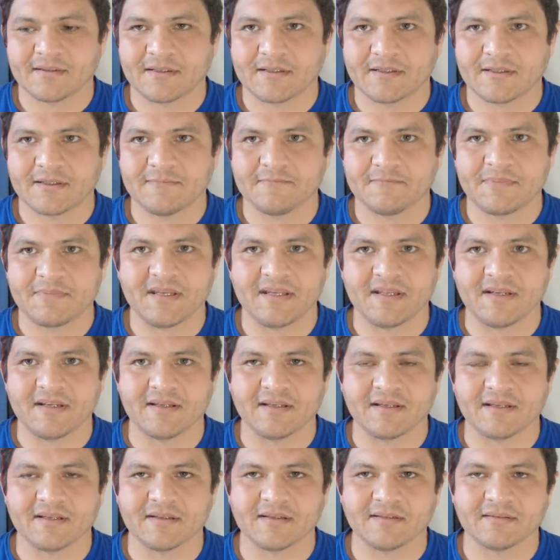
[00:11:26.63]

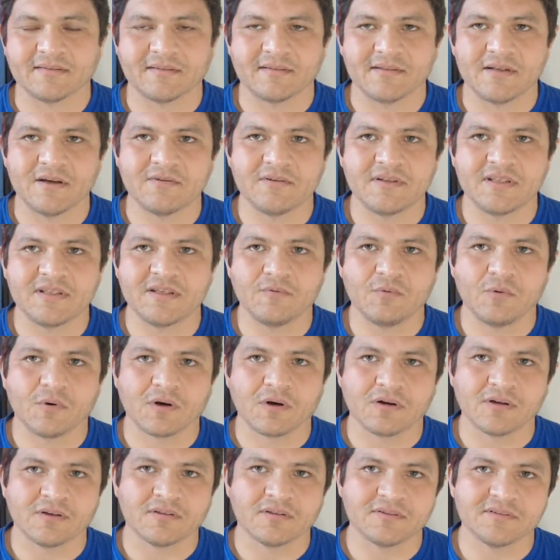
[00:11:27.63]
competing in Nogi
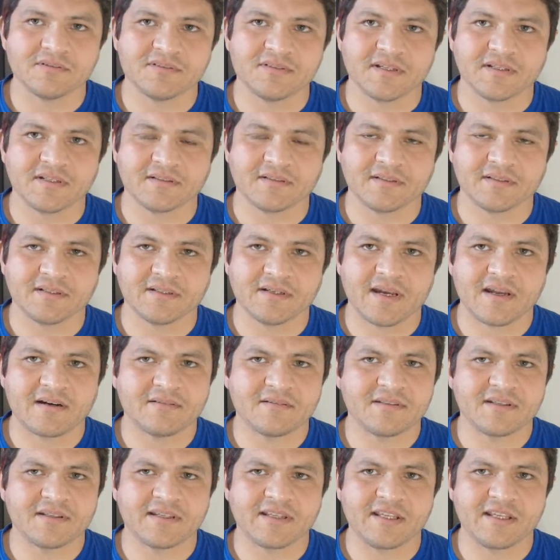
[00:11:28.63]
Worlds, and I
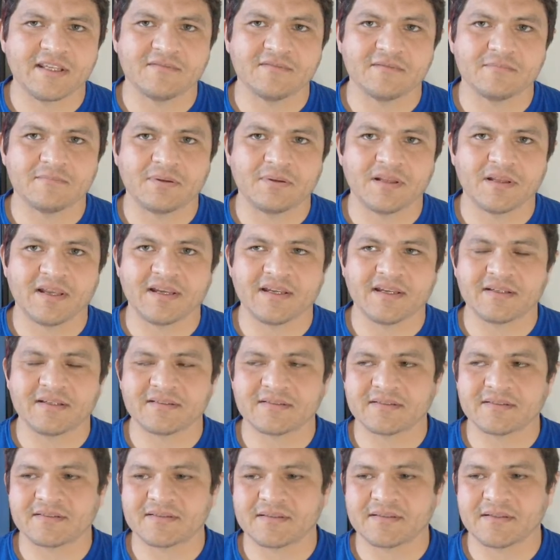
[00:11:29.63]
don't think he even
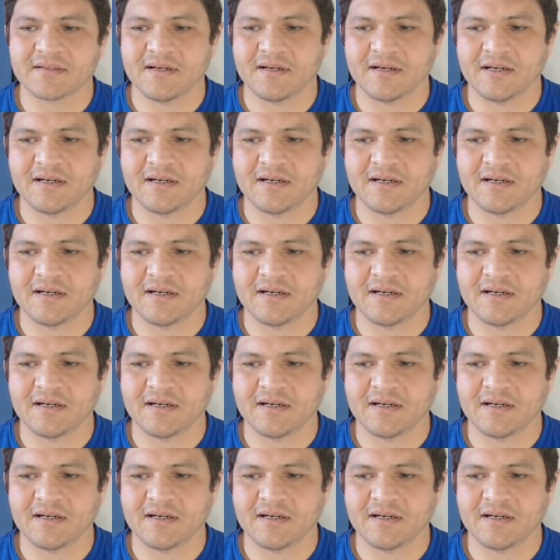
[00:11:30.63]
placed.